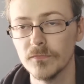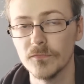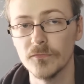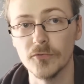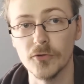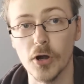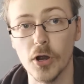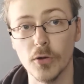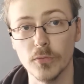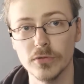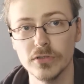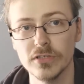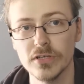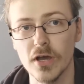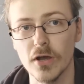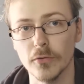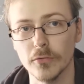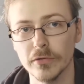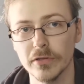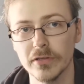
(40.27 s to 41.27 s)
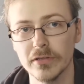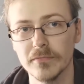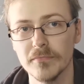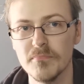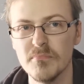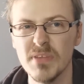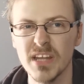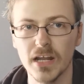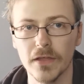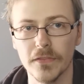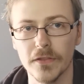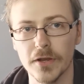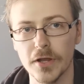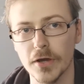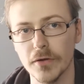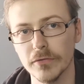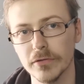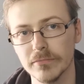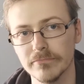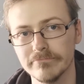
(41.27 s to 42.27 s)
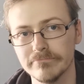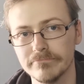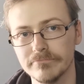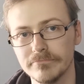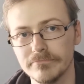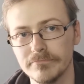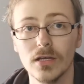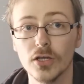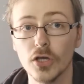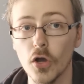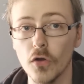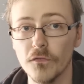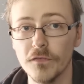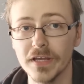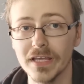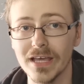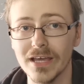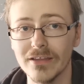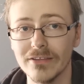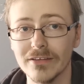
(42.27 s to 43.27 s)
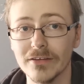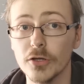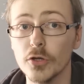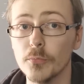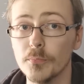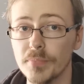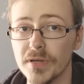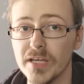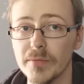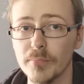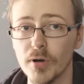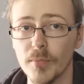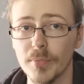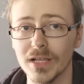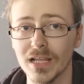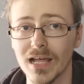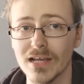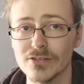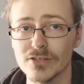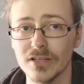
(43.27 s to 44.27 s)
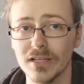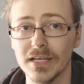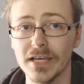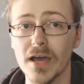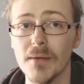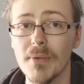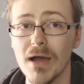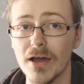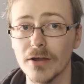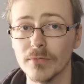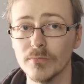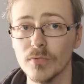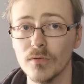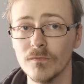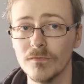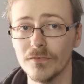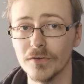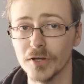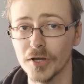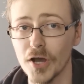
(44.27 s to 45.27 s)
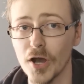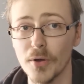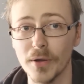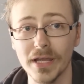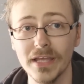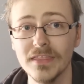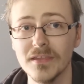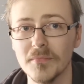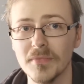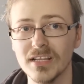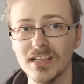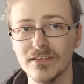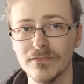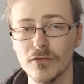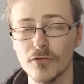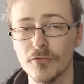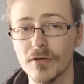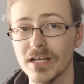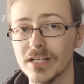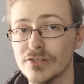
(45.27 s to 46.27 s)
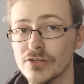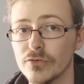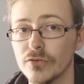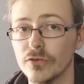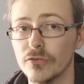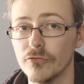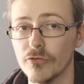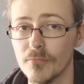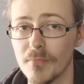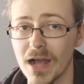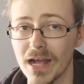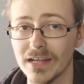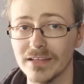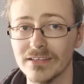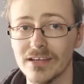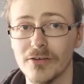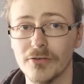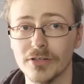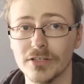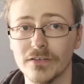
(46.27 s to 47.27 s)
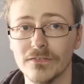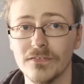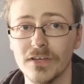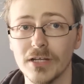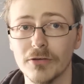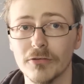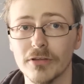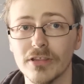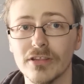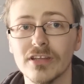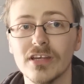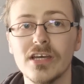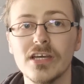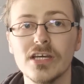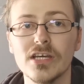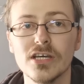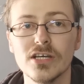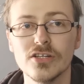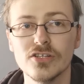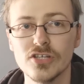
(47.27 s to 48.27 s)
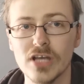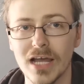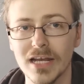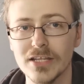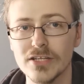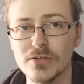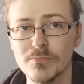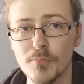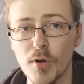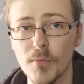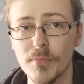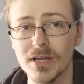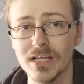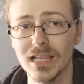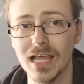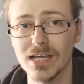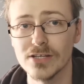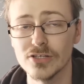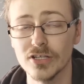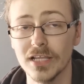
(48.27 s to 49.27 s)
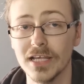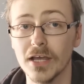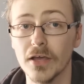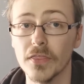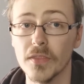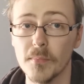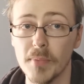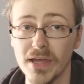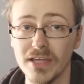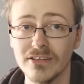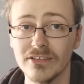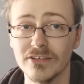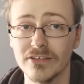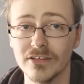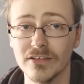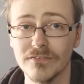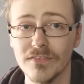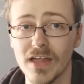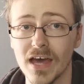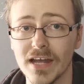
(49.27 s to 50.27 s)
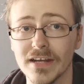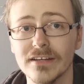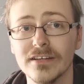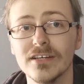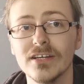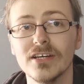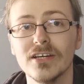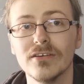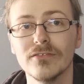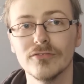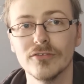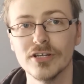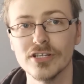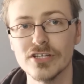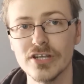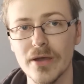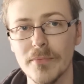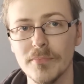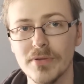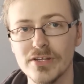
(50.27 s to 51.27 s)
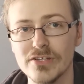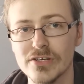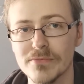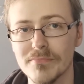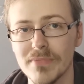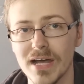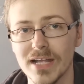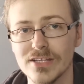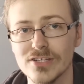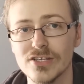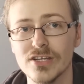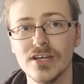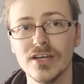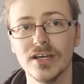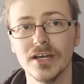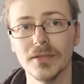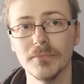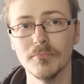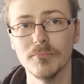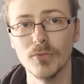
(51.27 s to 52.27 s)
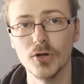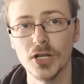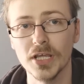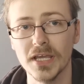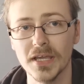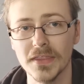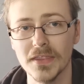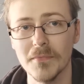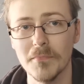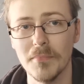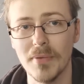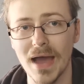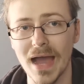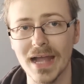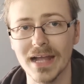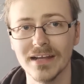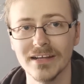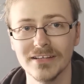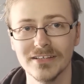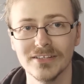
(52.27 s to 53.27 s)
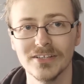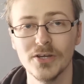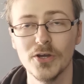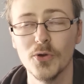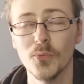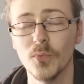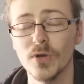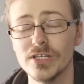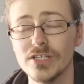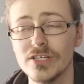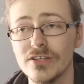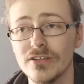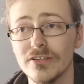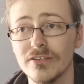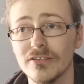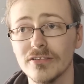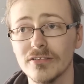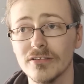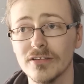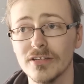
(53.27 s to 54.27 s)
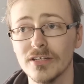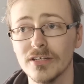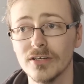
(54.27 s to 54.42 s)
throw toast. Bit on the nose. Kofi Kingston, who beat Bobby Lashley about a month ago in the middle of the ring due to Drew McIntyre interference, challenged Bobby Lashley on the basis of that for a championship match at Money in the Bank, which is